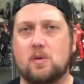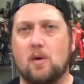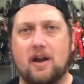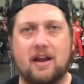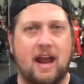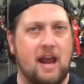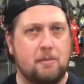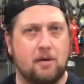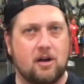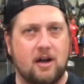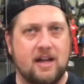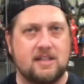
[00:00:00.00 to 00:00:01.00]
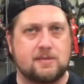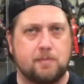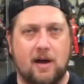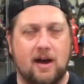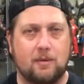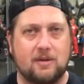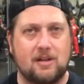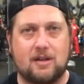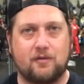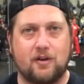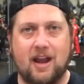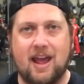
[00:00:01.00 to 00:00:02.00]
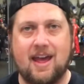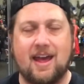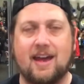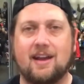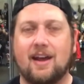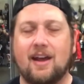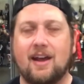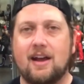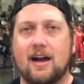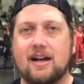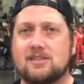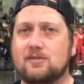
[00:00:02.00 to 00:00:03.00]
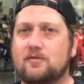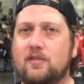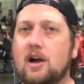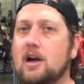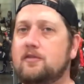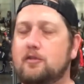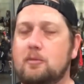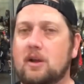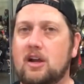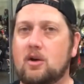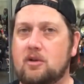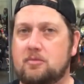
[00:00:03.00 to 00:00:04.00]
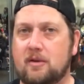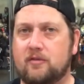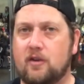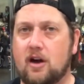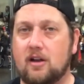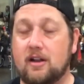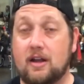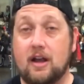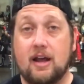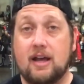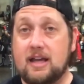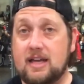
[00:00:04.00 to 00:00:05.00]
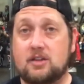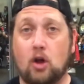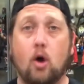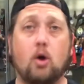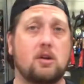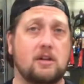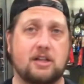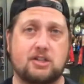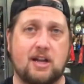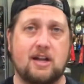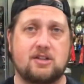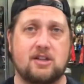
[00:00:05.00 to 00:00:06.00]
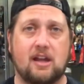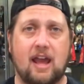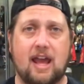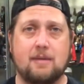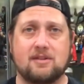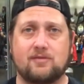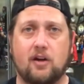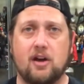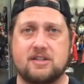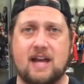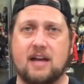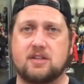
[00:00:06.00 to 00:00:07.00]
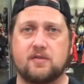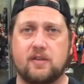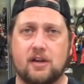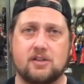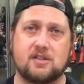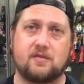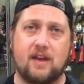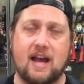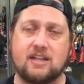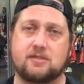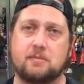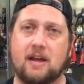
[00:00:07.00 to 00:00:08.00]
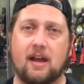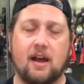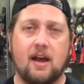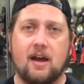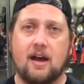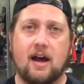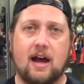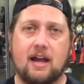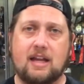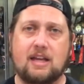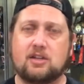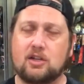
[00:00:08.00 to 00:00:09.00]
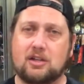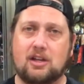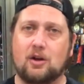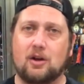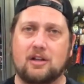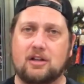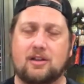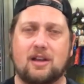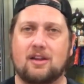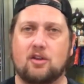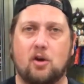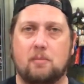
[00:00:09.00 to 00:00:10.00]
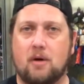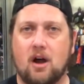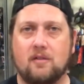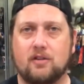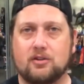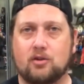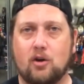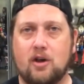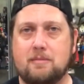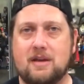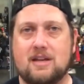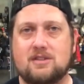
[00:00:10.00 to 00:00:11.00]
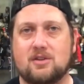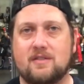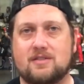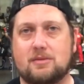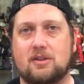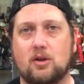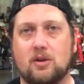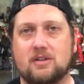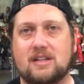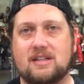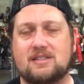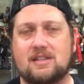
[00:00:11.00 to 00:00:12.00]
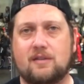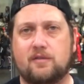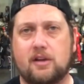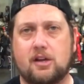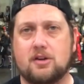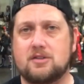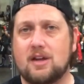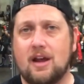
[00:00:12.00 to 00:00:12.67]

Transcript: wanted Hamburger Head Spawn with a different head. So very familiar with McFarlane. He totally changed the game as far as action figures, if you ask me. He took the old, you think of the old Marvel Toy Biz or even some of the old DC figures,